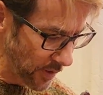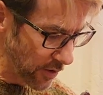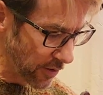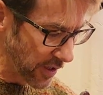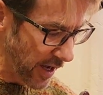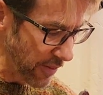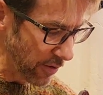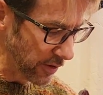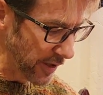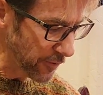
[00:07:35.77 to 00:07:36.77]
You can either
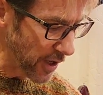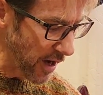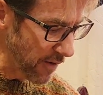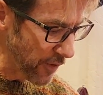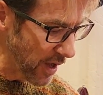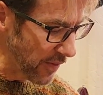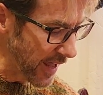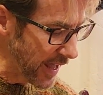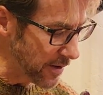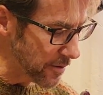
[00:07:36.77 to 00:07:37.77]
lift off on
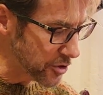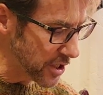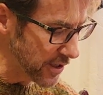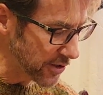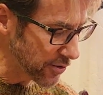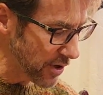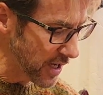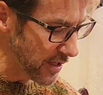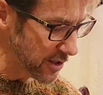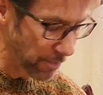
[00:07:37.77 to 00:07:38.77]
that G
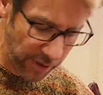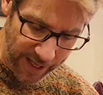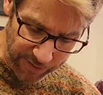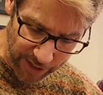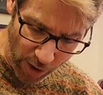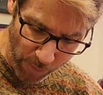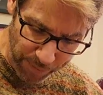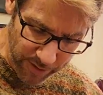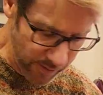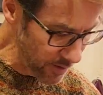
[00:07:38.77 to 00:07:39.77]
string to play the
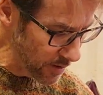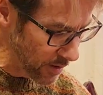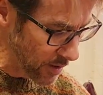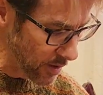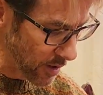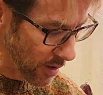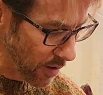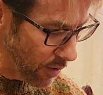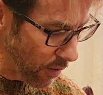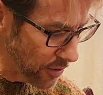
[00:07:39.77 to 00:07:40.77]
open,
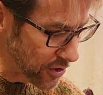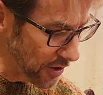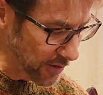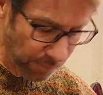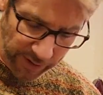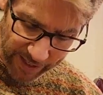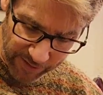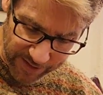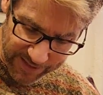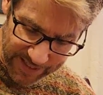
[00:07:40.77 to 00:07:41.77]
or just play
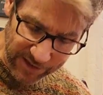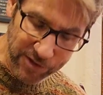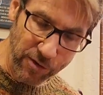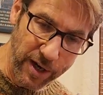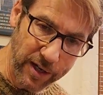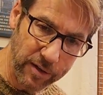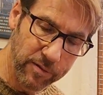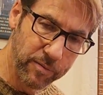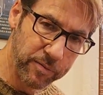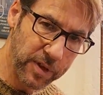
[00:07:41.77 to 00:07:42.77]
the D string,
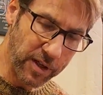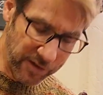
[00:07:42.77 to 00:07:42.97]
because